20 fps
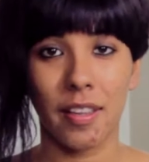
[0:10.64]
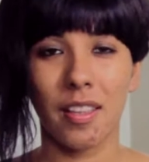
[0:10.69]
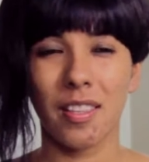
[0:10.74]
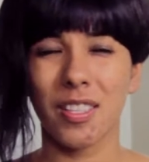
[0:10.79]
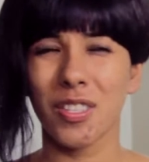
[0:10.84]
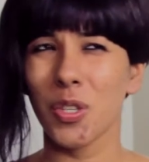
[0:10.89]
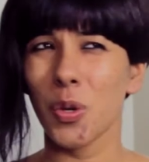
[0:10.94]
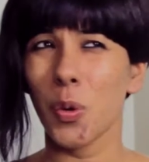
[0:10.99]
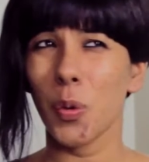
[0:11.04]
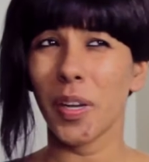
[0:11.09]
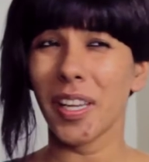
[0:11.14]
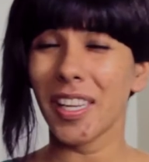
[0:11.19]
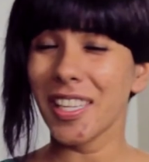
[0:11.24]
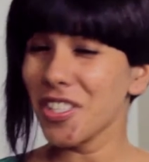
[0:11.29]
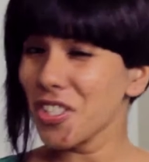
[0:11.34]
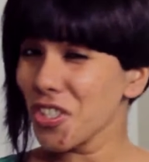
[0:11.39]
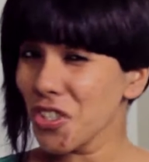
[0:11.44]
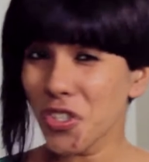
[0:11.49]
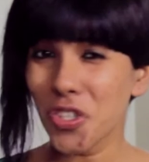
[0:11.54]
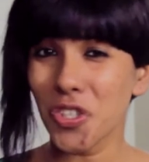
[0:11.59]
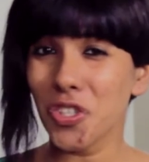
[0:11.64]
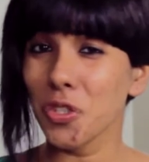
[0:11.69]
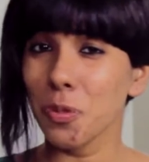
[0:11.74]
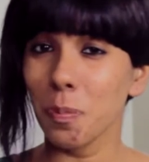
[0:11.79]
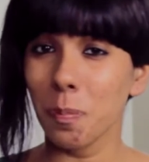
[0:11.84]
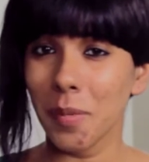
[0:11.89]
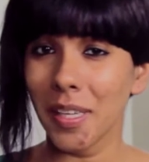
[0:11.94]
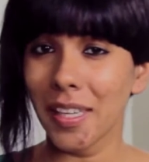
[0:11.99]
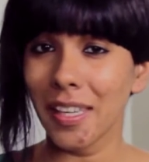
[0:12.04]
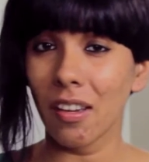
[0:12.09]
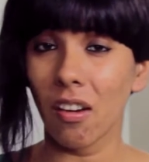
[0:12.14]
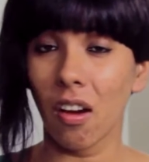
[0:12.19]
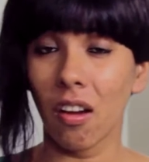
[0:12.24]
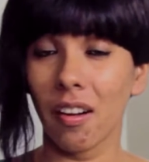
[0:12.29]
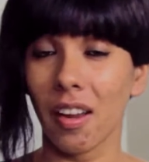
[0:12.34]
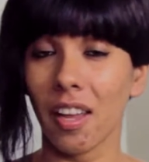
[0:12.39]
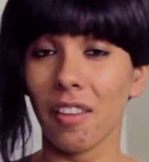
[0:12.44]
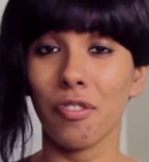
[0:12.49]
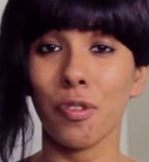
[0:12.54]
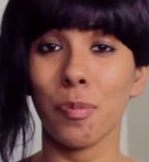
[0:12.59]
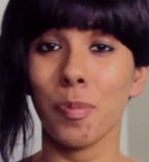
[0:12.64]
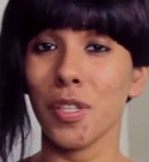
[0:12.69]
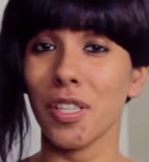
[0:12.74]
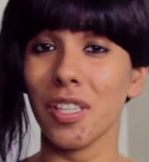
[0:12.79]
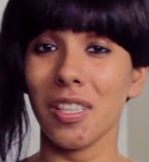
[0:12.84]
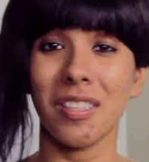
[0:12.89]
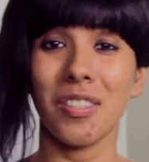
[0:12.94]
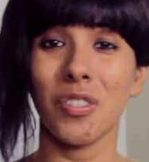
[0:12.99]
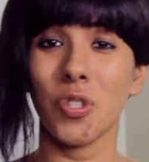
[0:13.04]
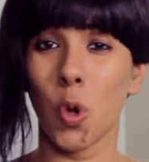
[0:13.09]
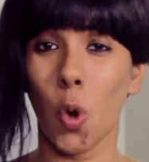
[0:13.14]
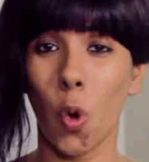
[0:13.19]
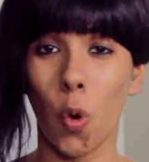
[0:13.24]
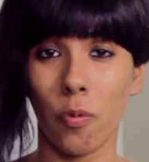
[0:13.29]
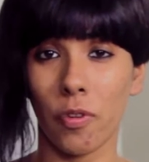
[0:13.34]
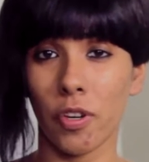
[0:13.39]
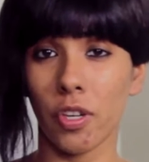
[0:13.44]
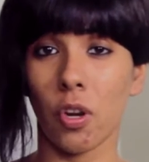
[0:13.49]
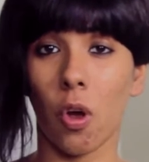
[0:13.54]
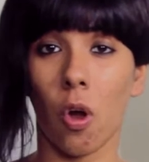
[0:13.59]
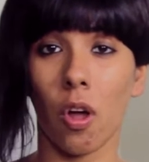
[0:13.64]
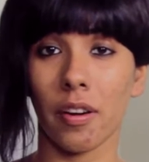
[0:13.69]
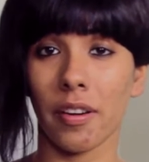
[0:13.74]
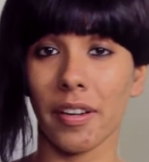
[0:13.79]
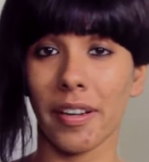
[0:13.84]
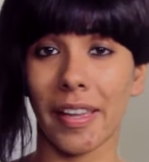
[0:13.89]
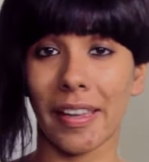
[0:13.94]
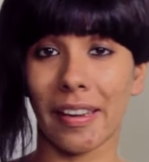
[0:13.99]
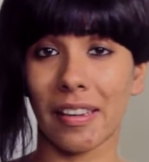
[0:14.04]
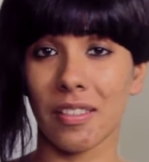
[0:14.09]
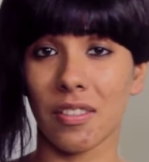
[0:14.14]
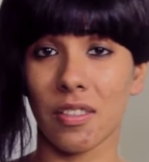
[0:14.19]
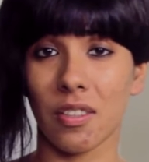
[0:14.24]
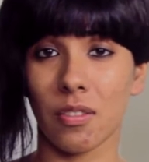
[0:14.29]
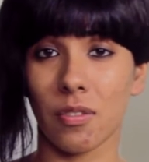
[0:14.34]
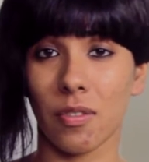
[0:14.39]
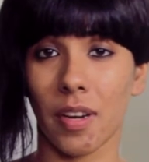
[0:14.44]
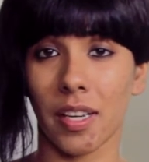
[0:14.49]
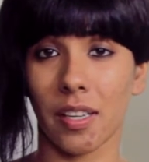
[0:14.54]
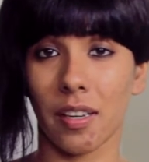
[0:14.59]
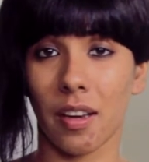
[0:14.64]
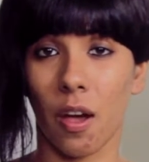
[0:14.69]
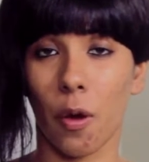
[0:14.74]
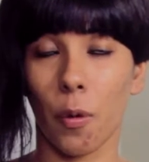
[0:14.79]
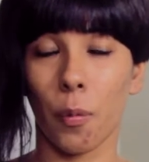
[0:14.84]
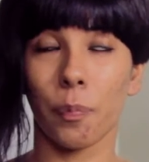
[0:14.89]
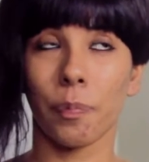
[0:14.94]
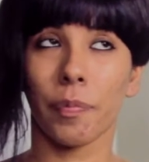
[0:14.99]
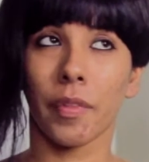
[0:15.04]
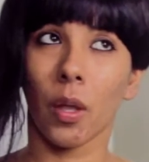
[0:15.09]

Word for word: So is it just me or everybody is over collar necklaces right now?